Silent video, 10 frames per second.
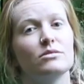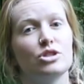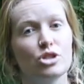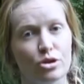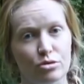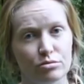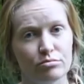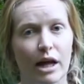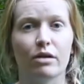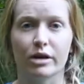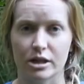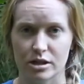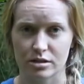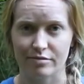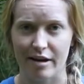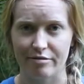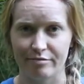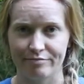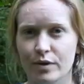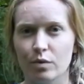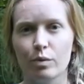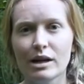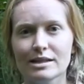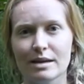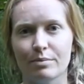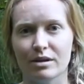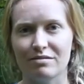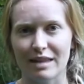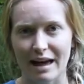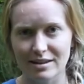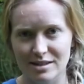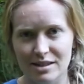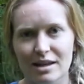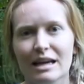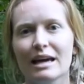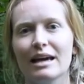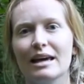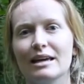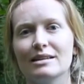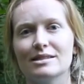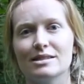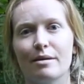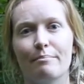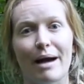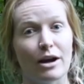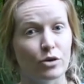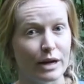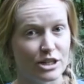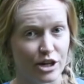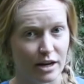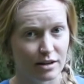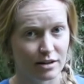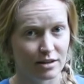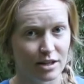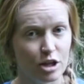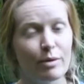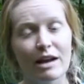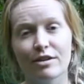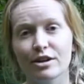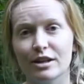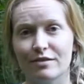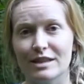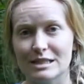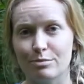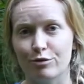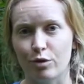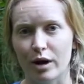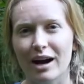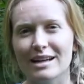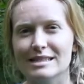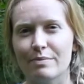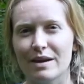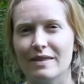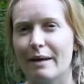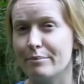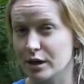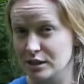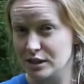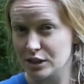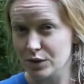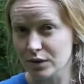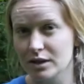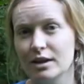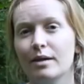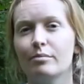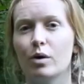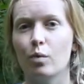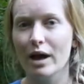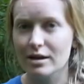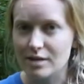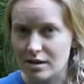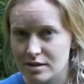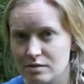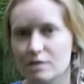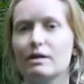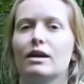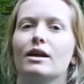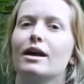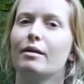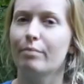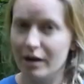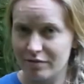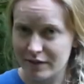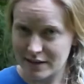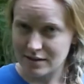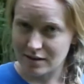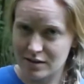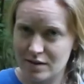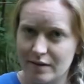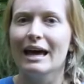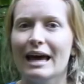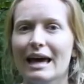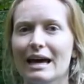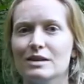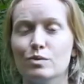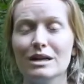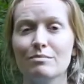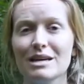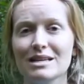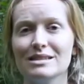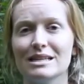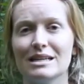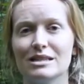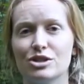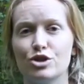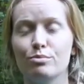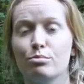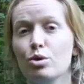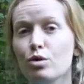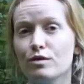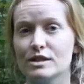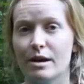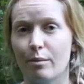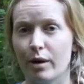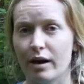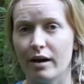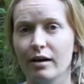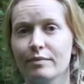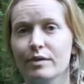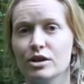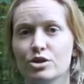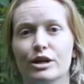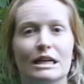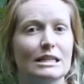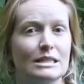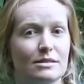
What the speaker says: do in order to survive. One example of that is migration. You might have heard of this before as something that birds do, but whales also do it, and butterflies also do it. And what it means is to move somewhere during a